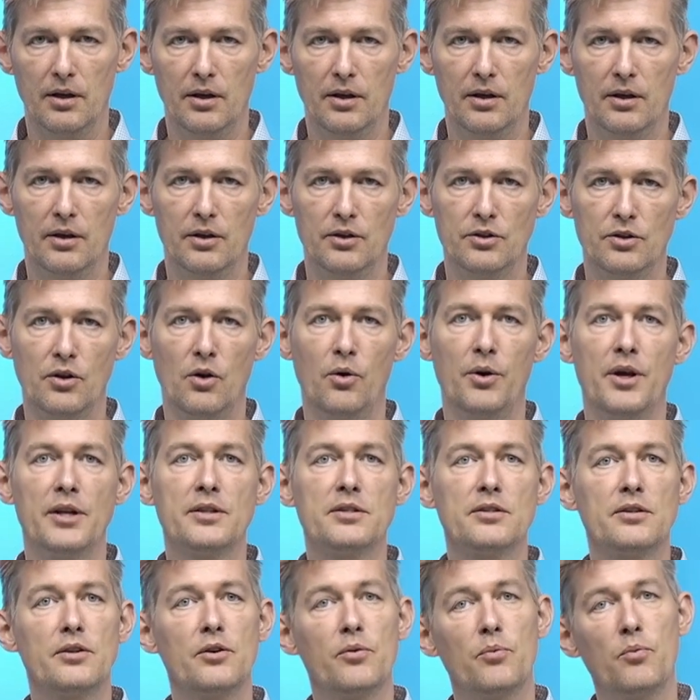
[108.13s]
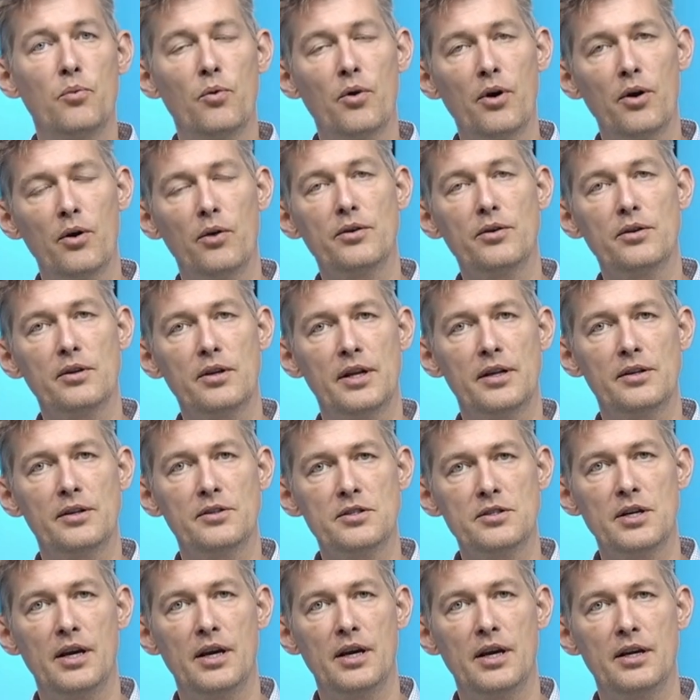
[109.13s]
So it's the world that is
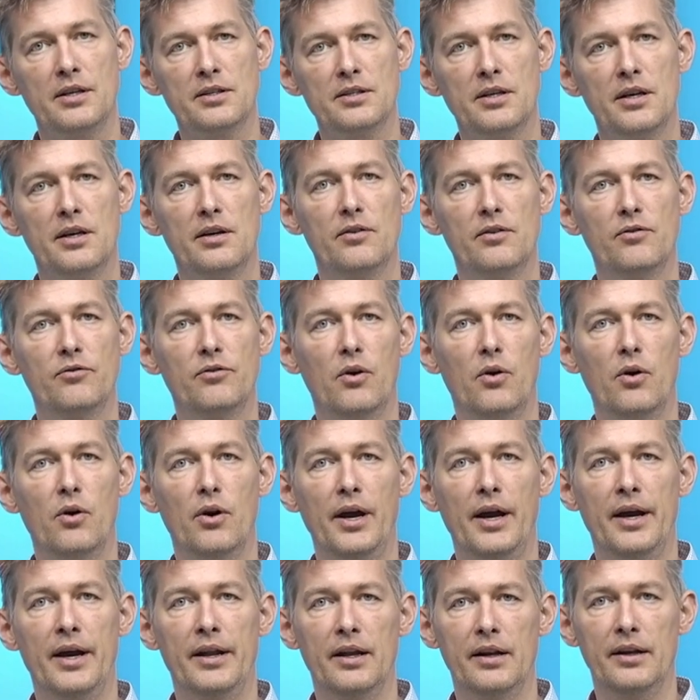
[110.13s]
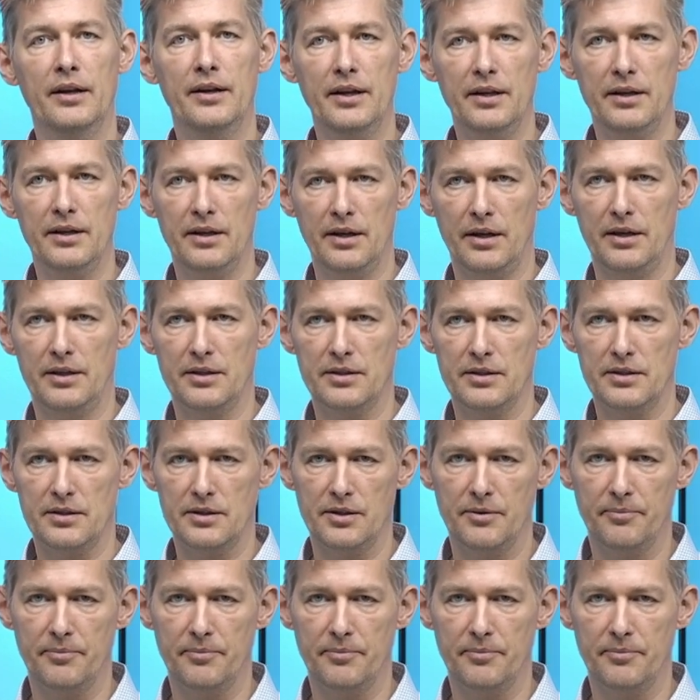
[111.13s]
changing for analytics.